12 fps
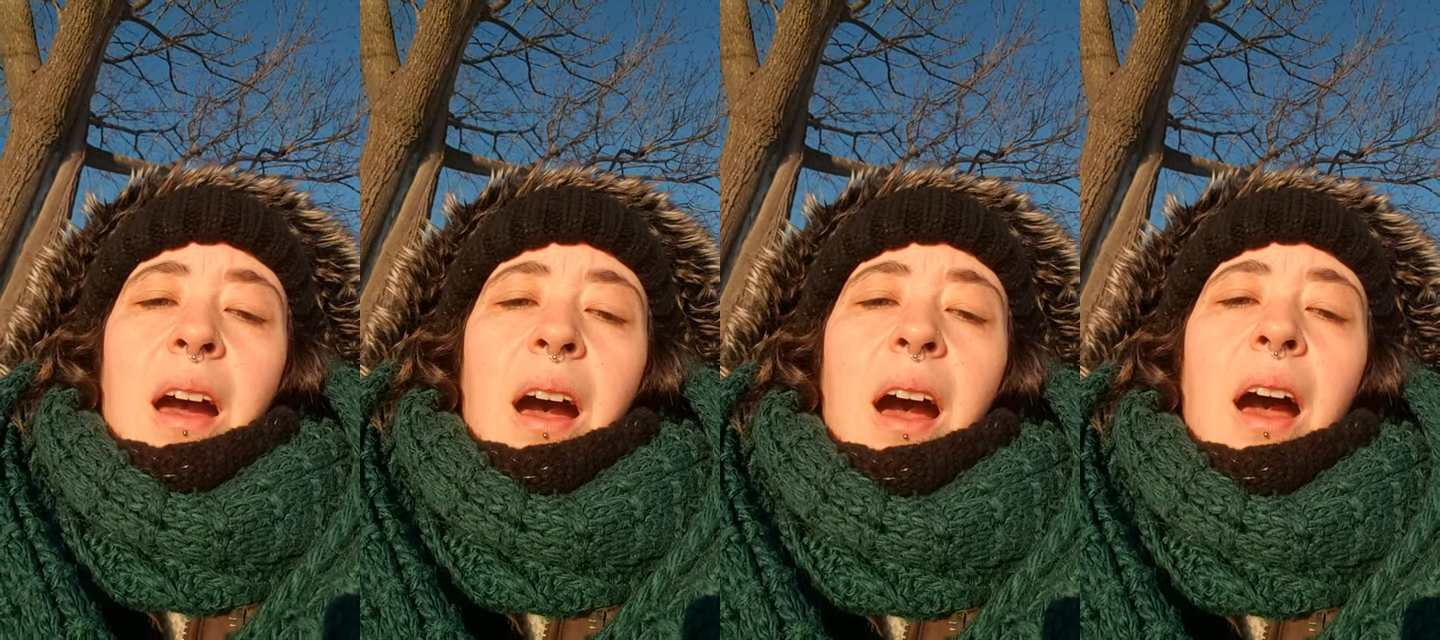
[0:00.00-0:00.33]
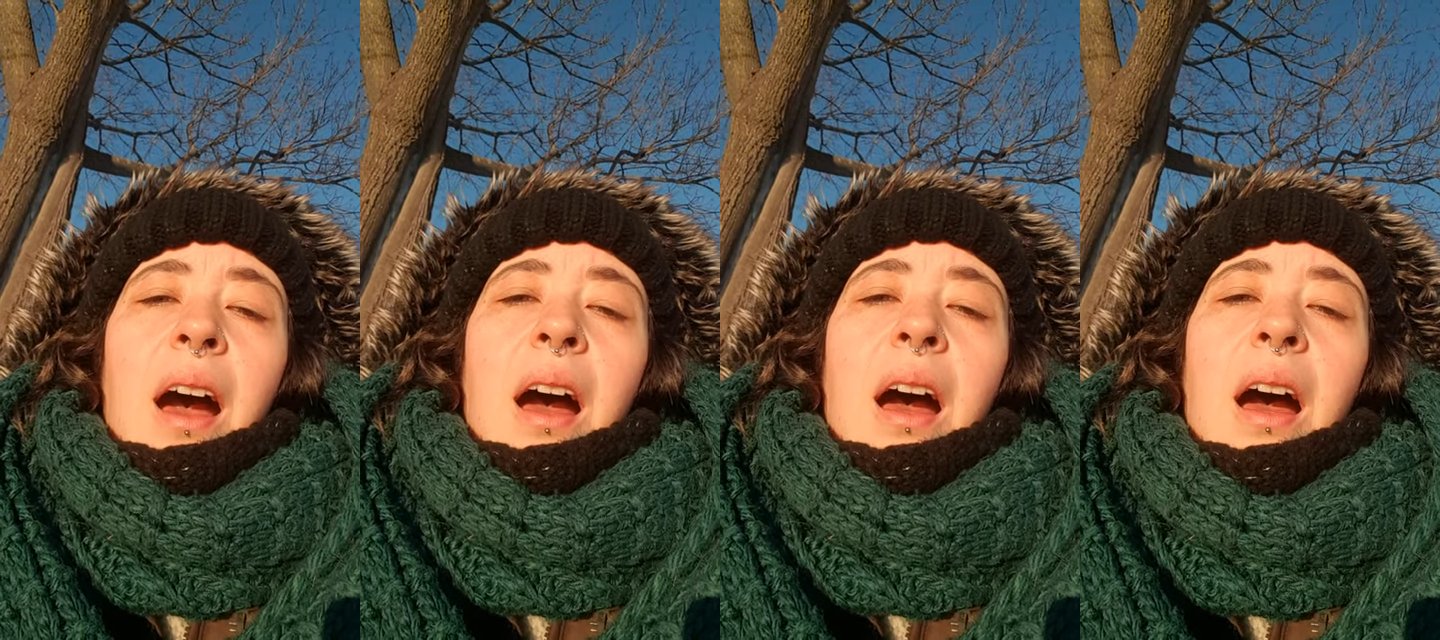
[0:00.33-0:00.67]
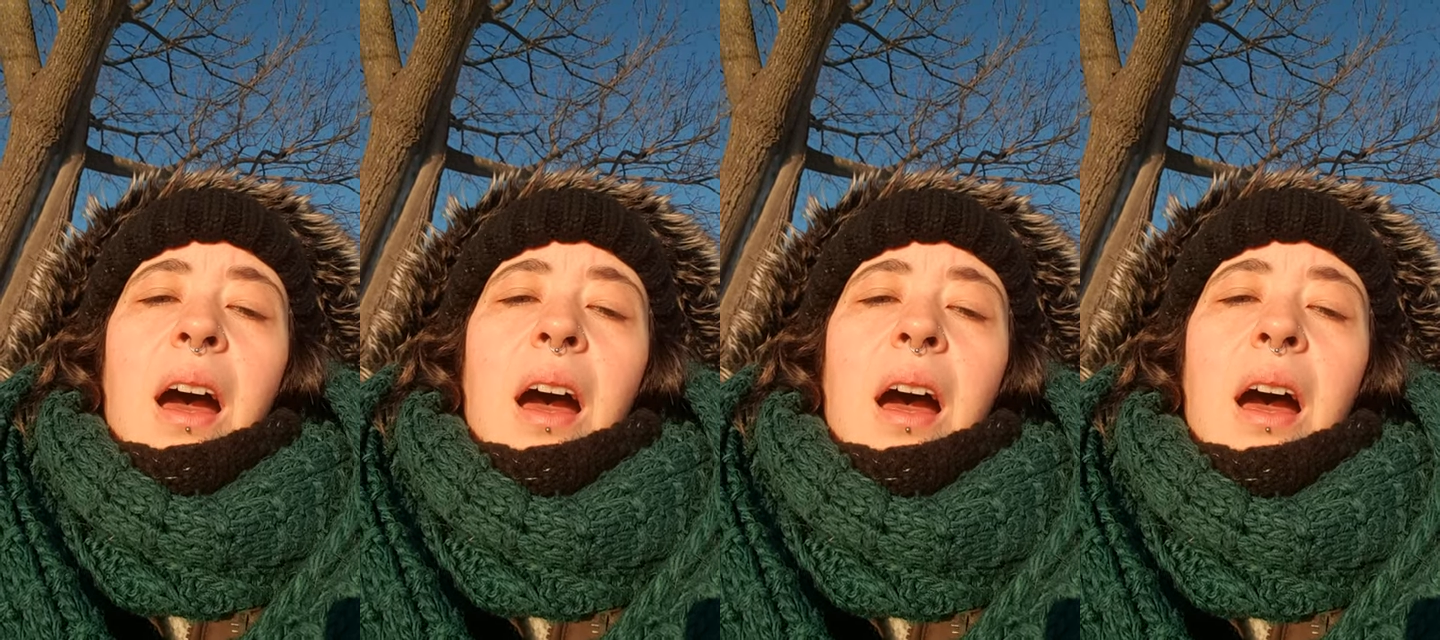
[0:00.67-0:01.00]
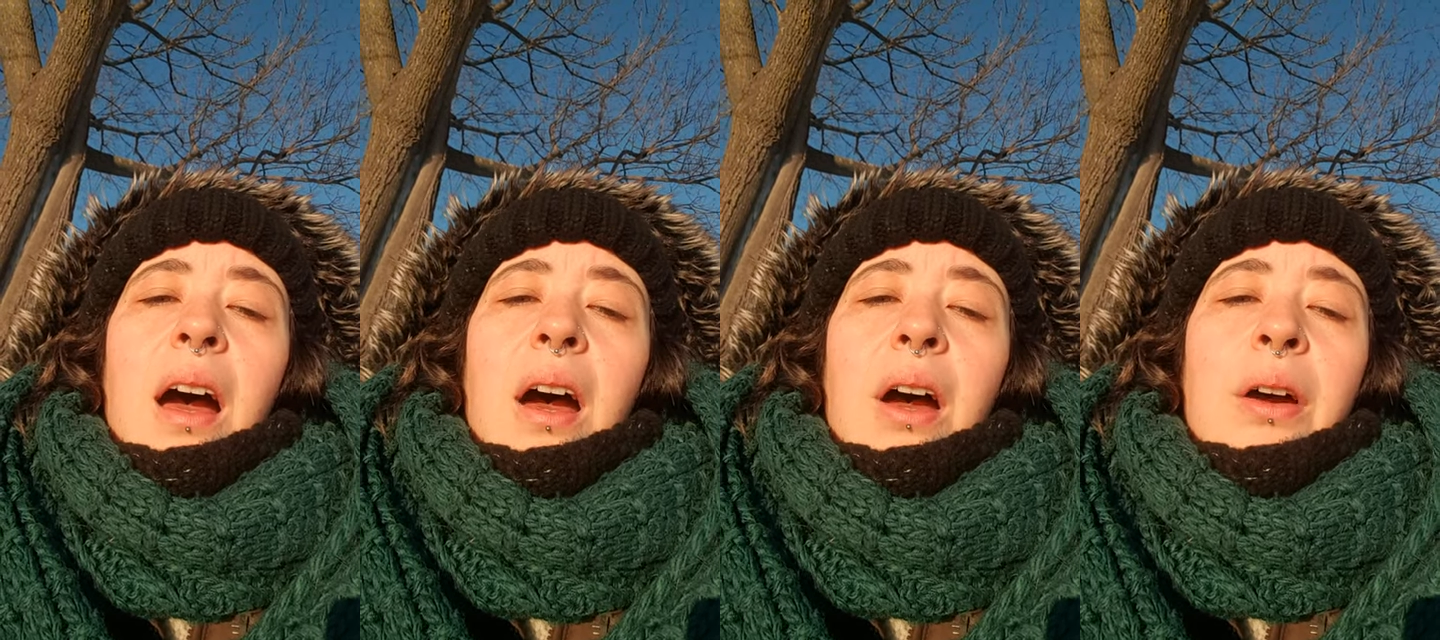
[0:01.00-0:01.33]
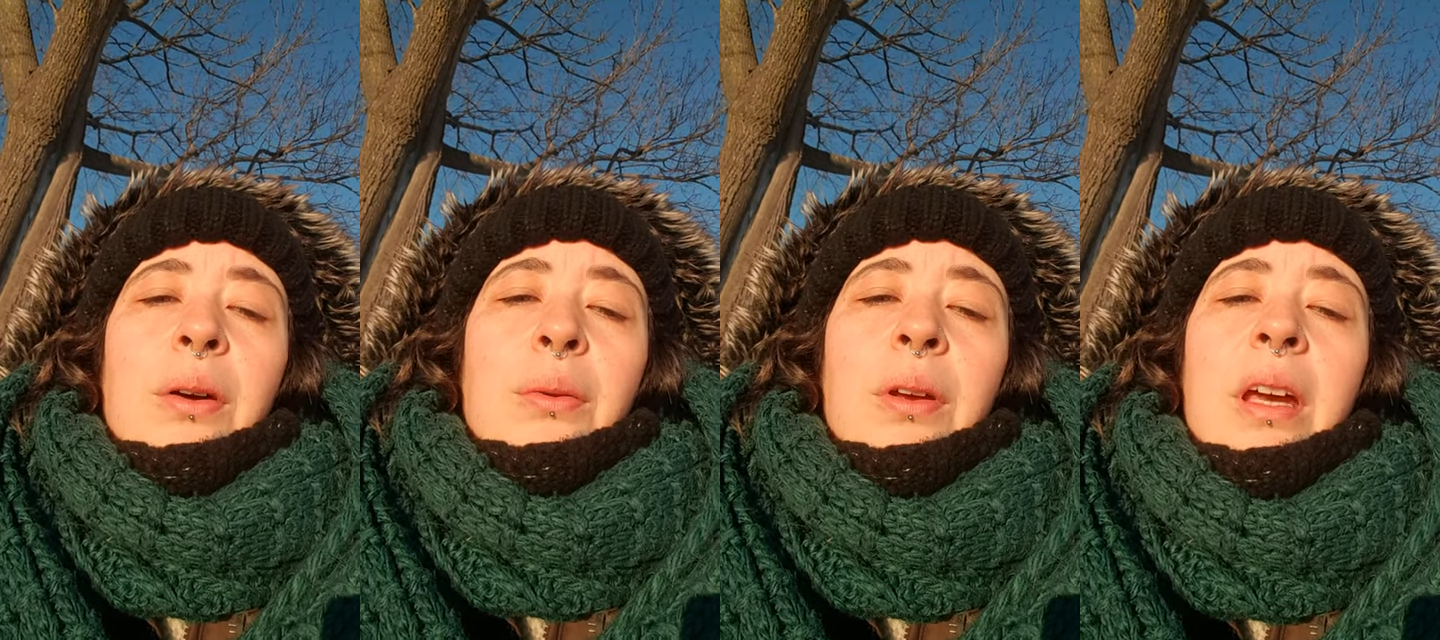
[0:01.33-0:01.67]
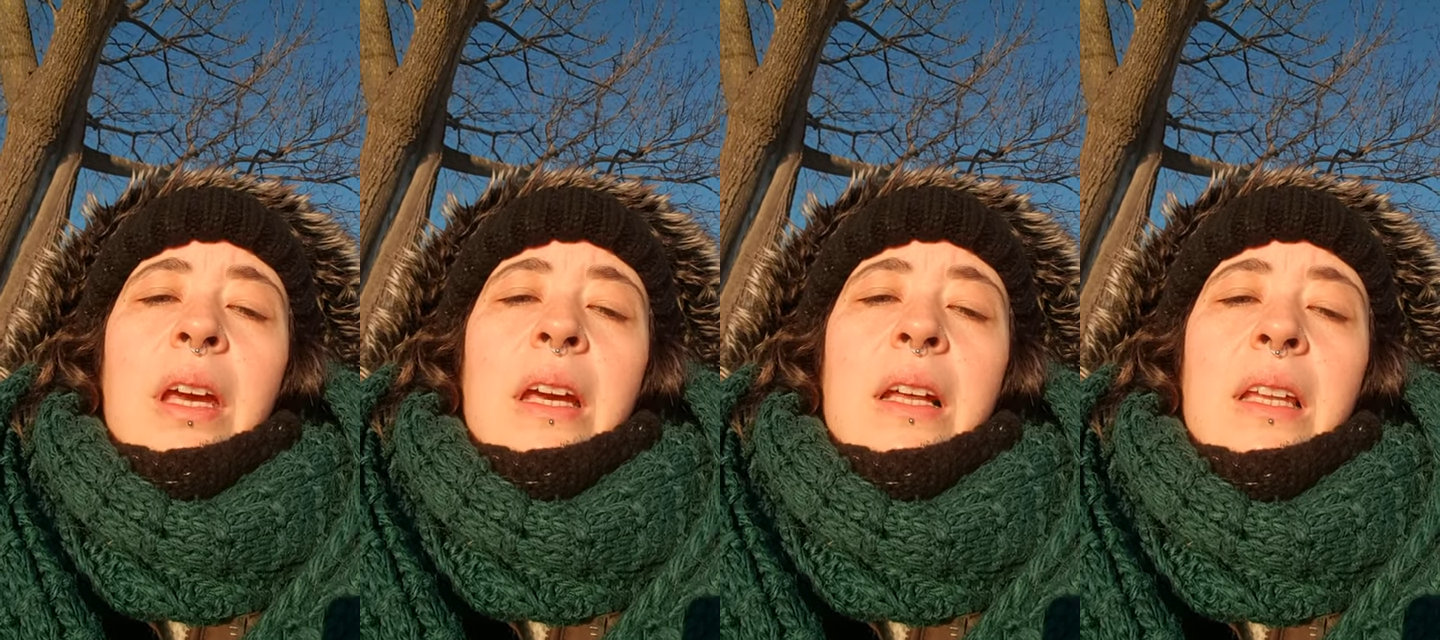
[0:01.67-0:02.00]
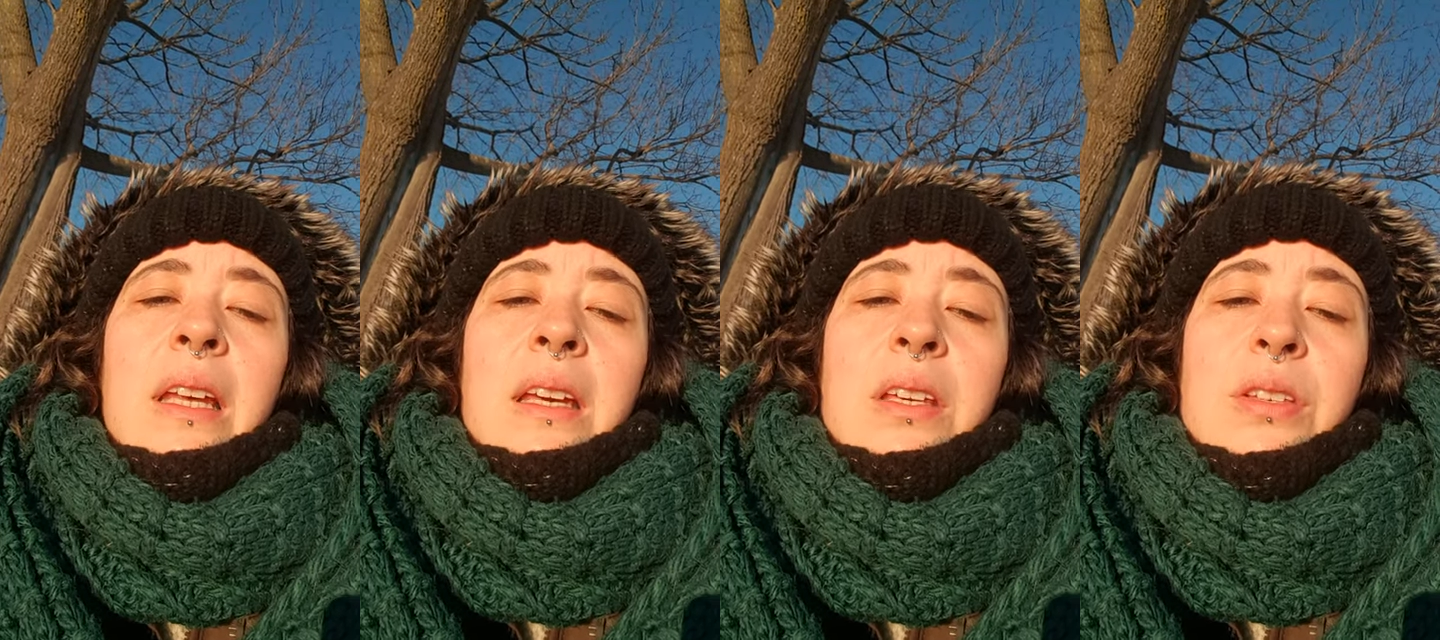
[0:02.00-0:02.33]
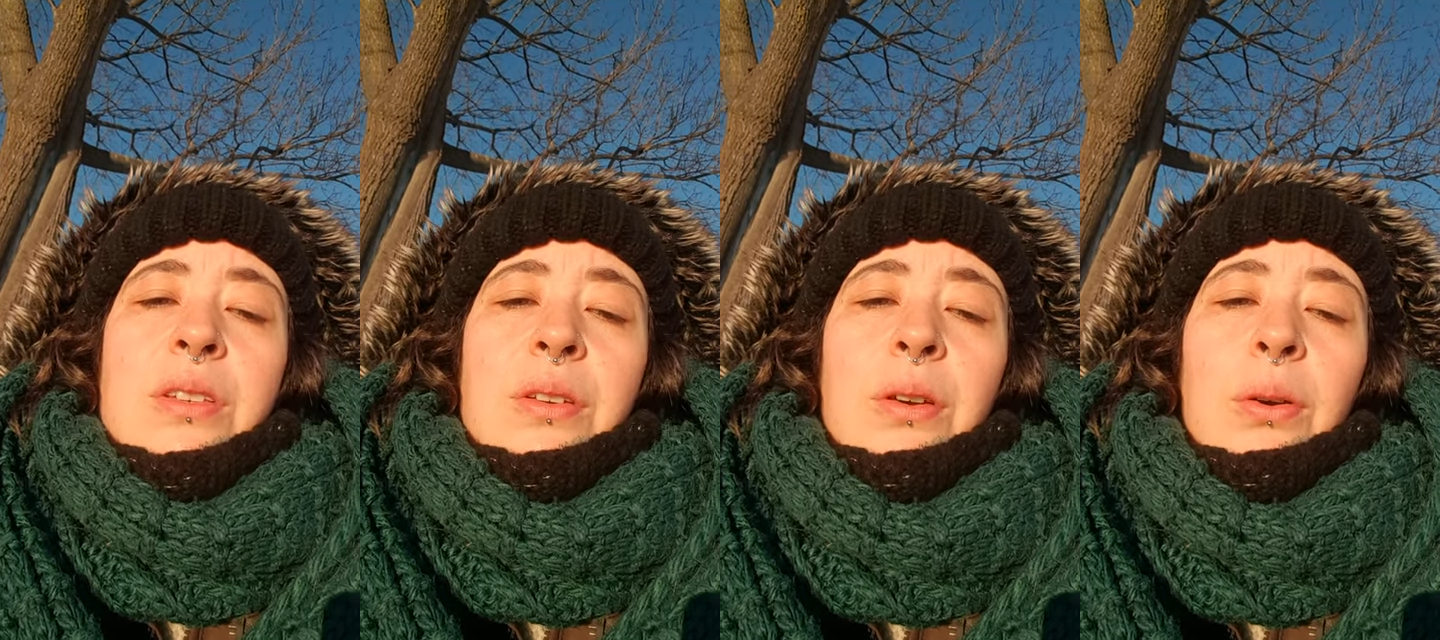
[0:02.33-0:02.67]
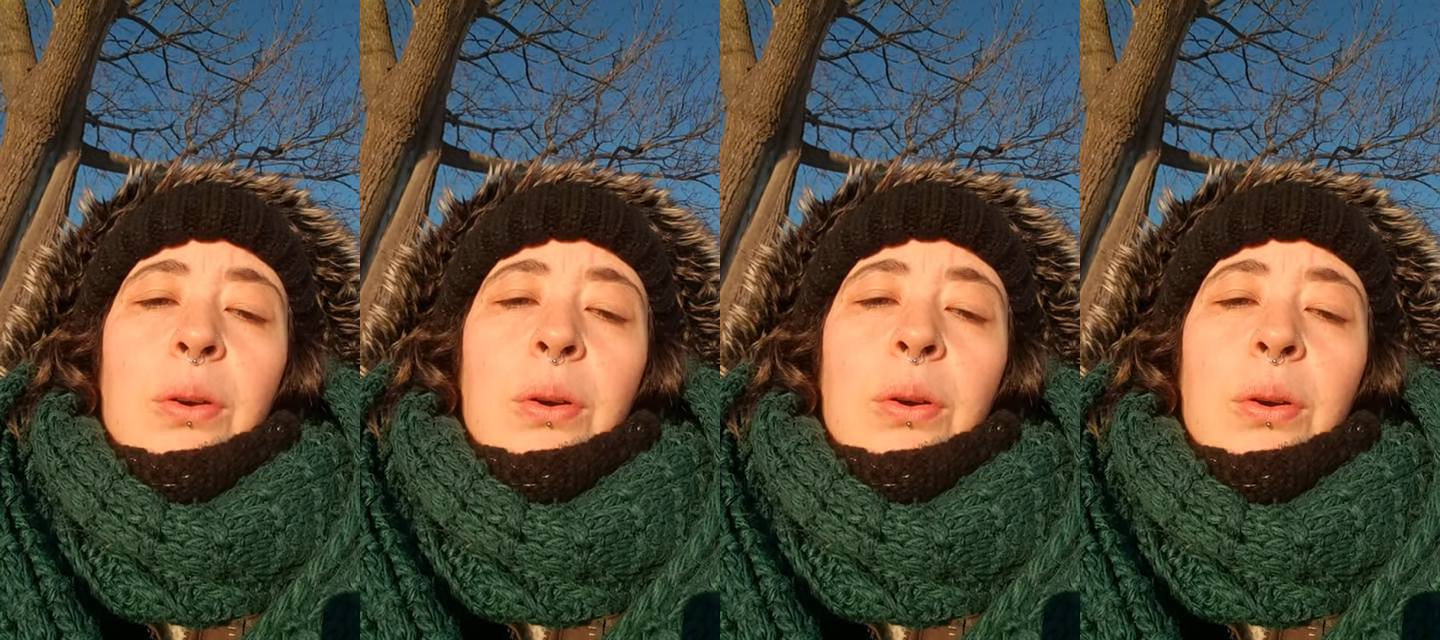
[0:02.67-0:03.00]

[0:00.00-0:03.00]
I release you.